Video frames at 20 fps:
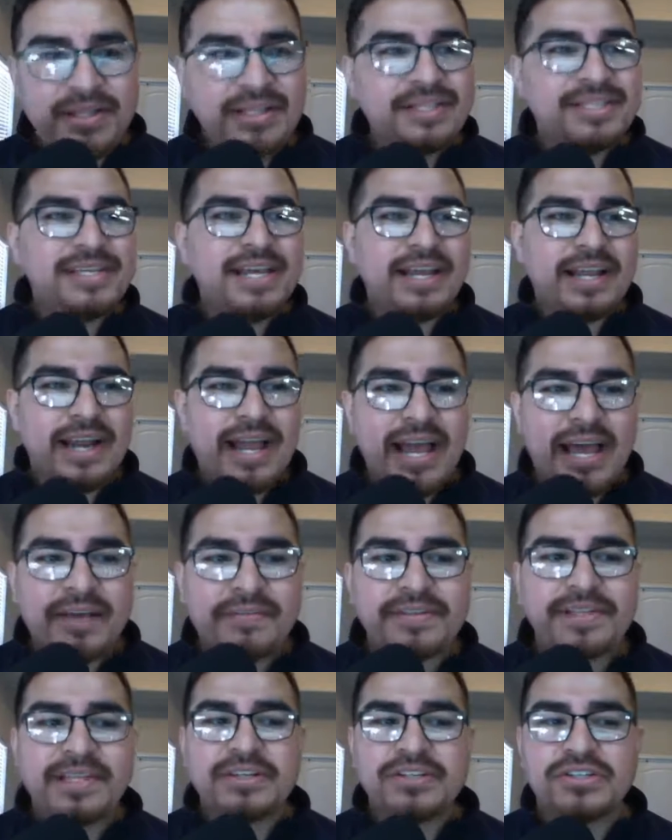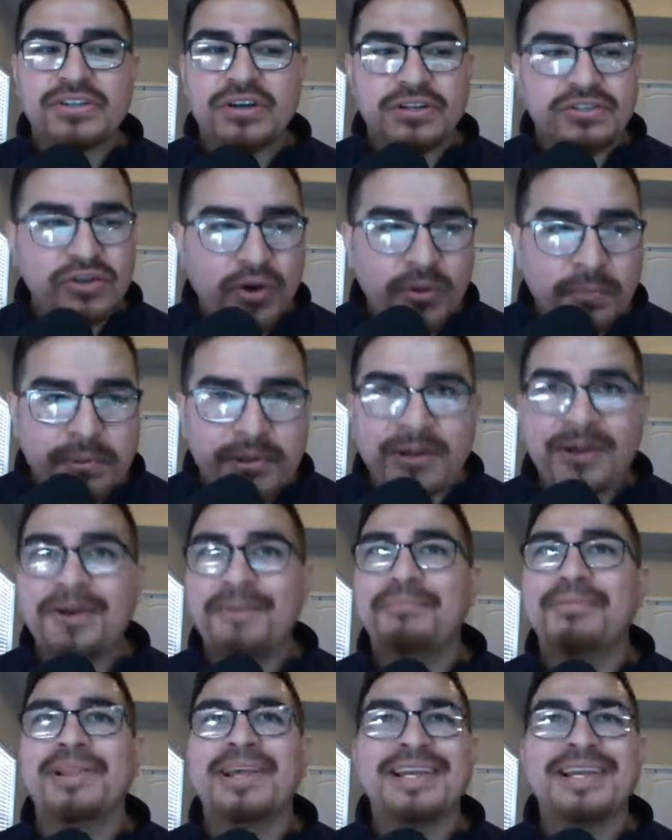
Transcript: In the second half, things start to open up.